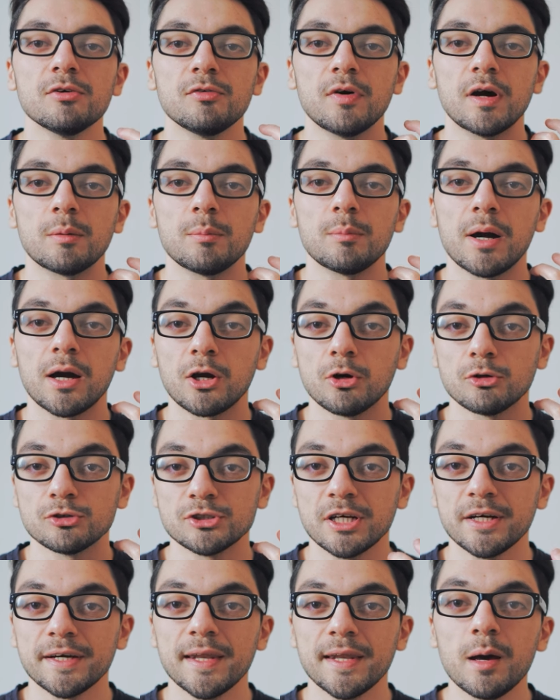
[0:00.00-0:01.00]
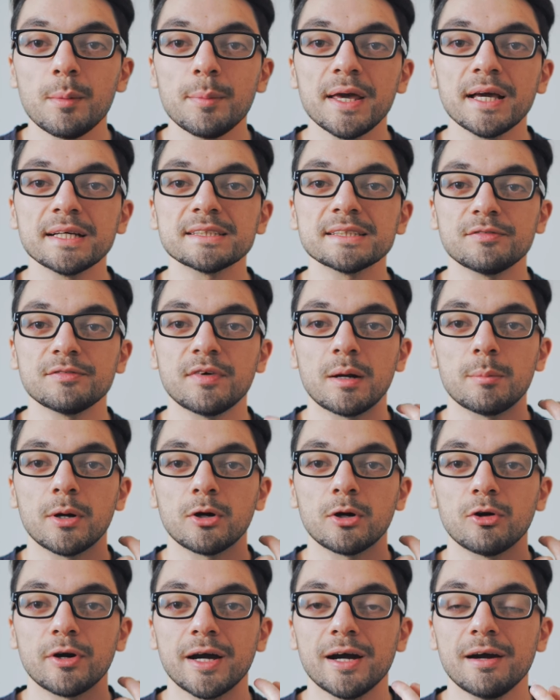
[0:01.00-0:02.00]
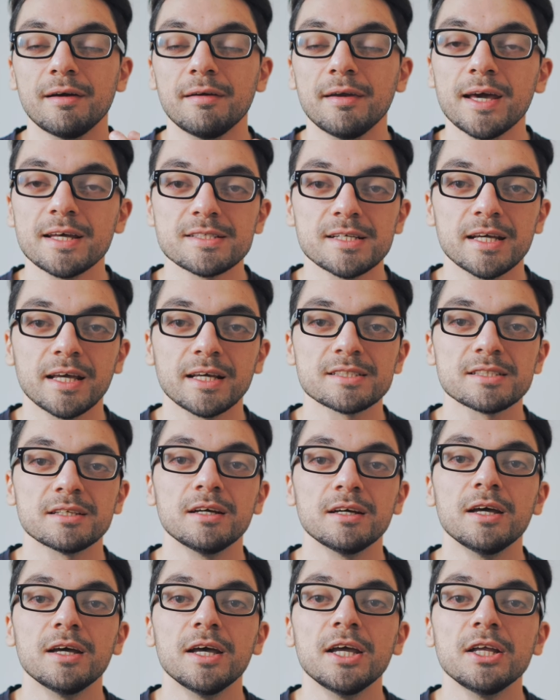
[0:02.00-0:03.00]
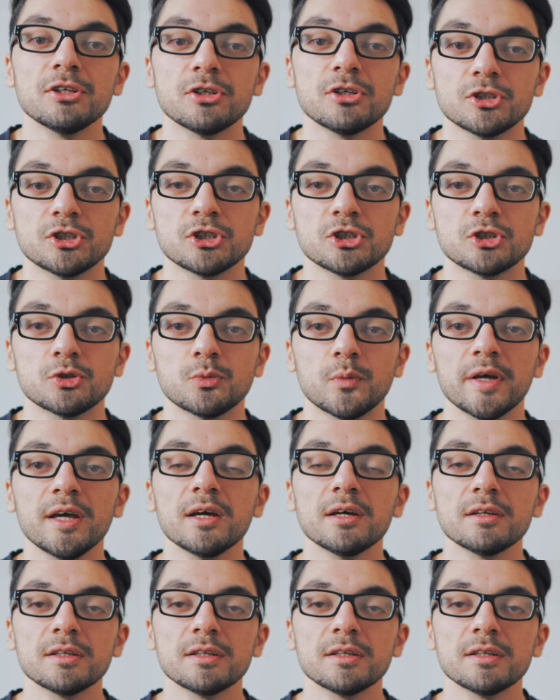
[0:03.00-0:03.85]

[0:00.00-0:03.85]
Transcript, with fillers: pharmacodynamics, pharmacokinetics, industry.